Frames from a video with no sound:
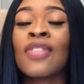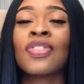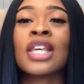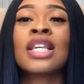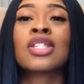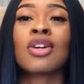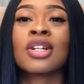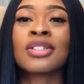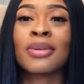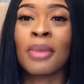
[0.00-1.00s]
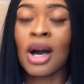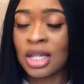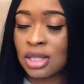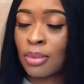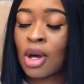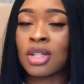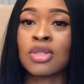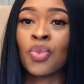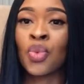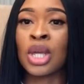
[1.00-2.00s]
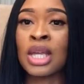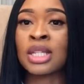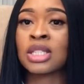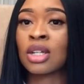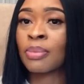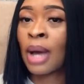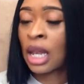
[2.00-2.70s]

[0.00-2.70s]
these are some awesome awesome wigs my